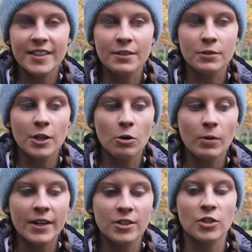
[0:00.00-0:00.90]
even
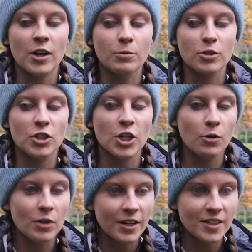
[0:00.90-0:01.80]
though Instagram doesn't
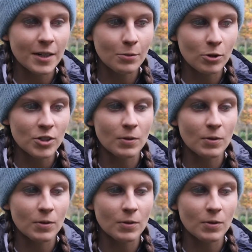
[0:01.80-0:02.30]
show the likes anymore,